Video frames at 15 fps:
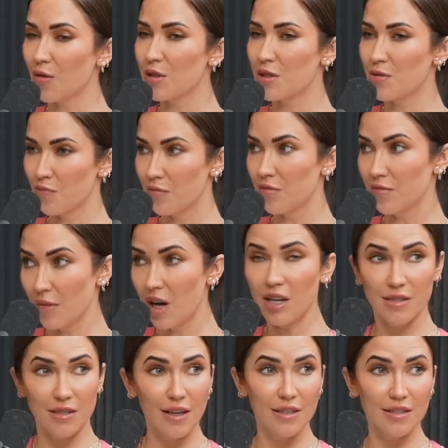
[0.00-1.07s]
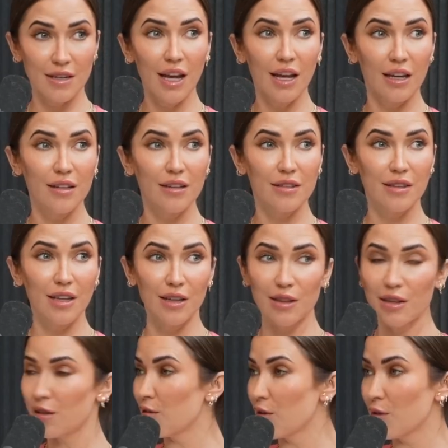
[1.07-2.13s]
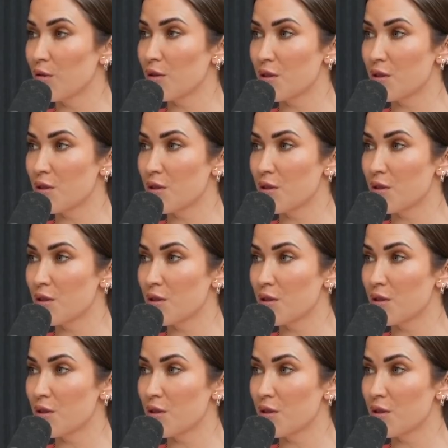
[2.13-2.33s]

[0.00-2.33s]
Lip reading: was us last night. That literally was